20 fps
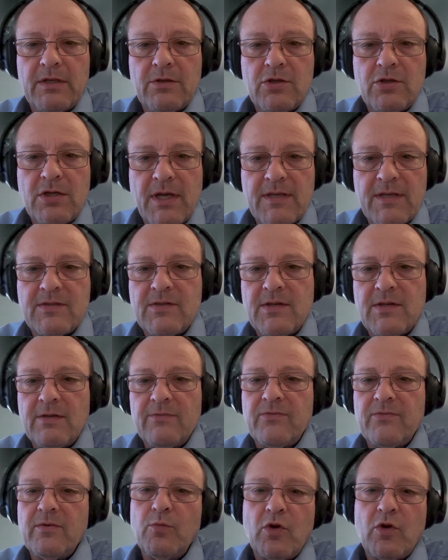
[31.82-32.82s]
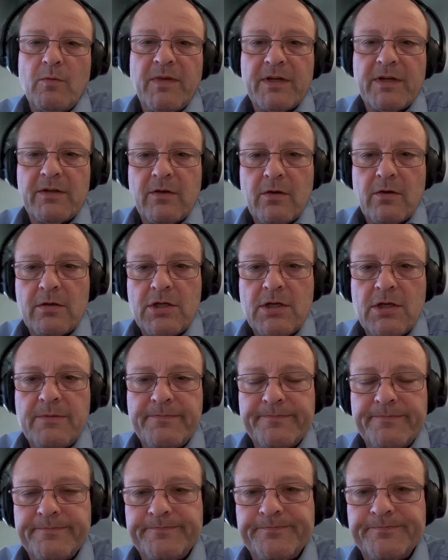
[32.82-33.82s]
NGS, and for
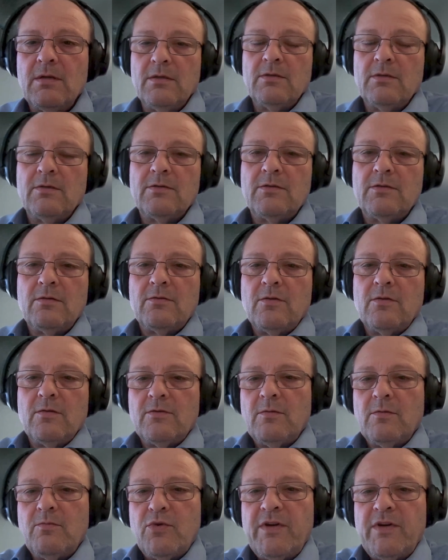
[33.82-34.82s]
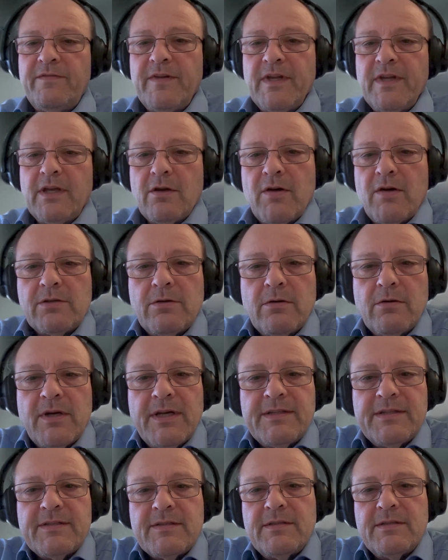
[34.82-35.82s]
microbiology. So to briefly
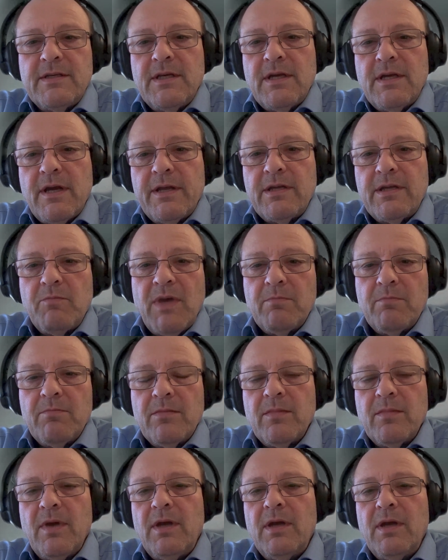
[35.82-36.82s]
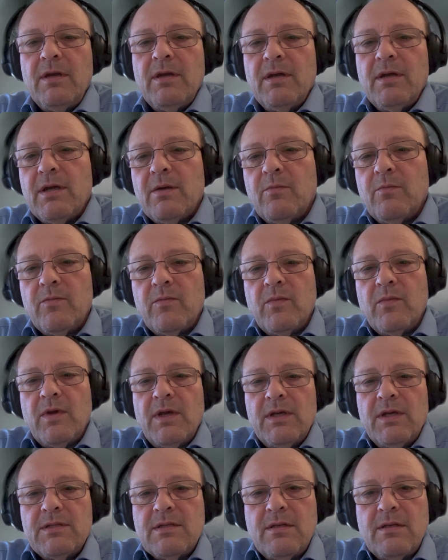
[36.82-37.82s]
characterize the IMM,
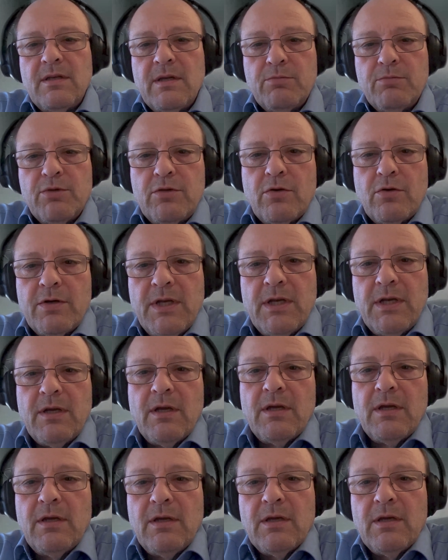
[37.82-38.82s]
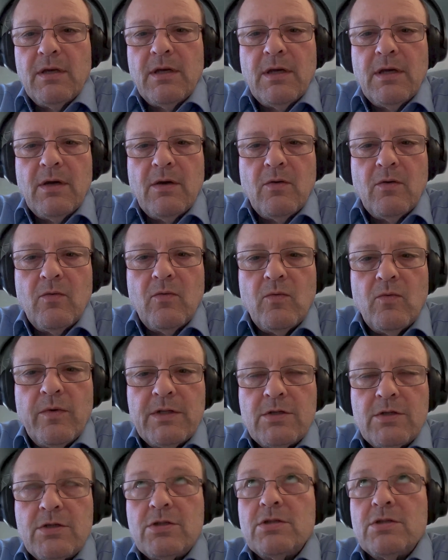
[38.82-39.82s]
it's a laboratory
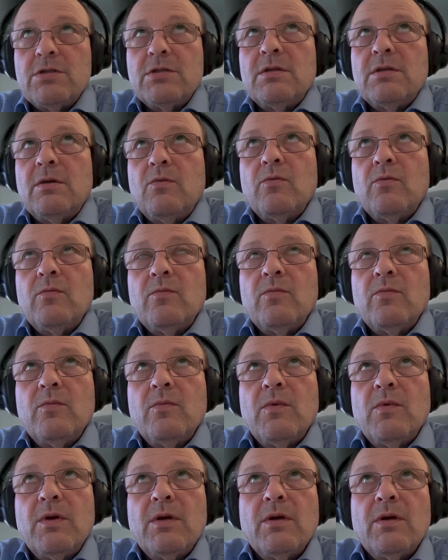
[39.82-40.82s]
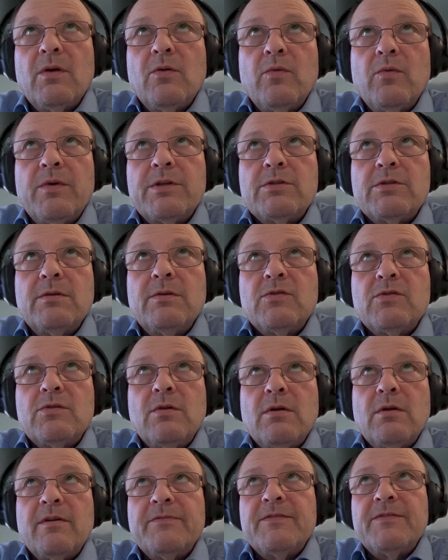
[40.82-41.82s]
which
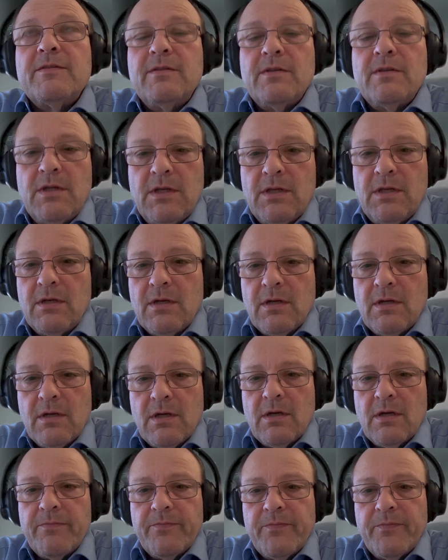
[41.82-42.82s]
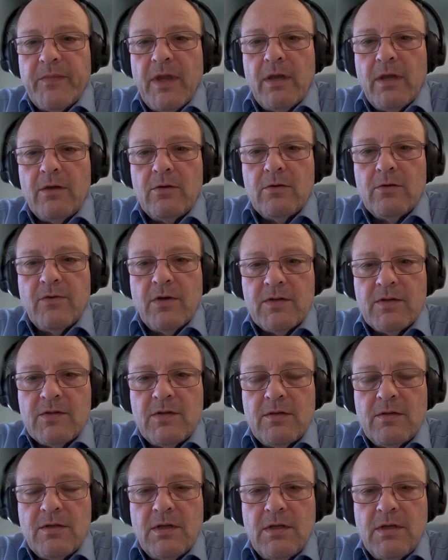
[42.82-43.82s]
serves the
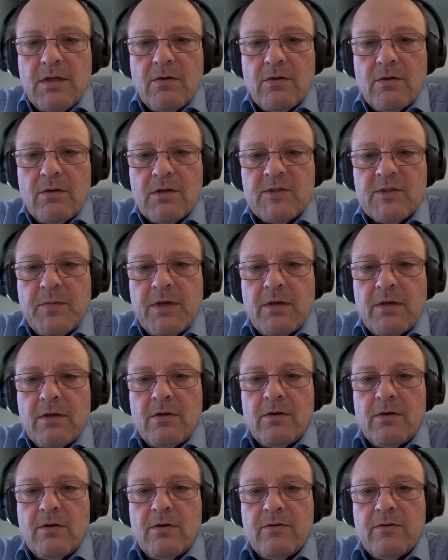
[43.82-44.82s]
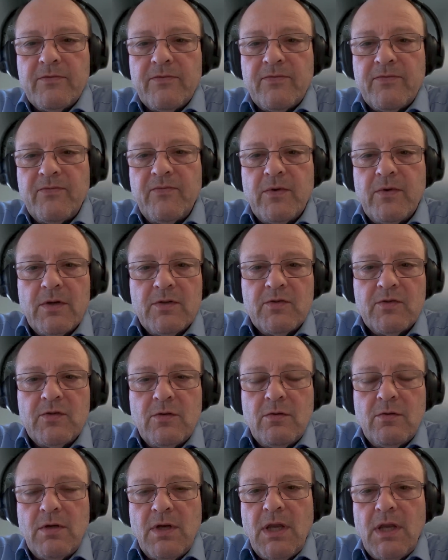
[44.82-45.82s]
University Hospital of
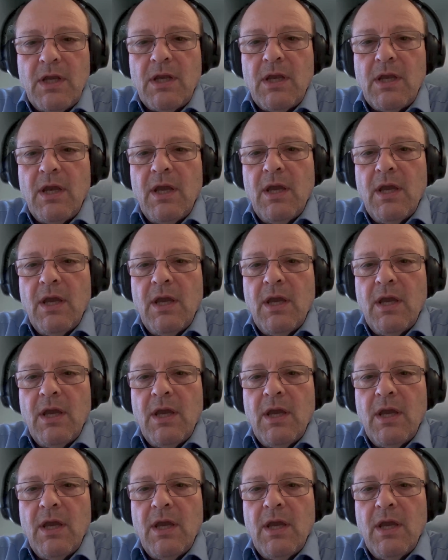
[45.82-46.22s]
Zurich.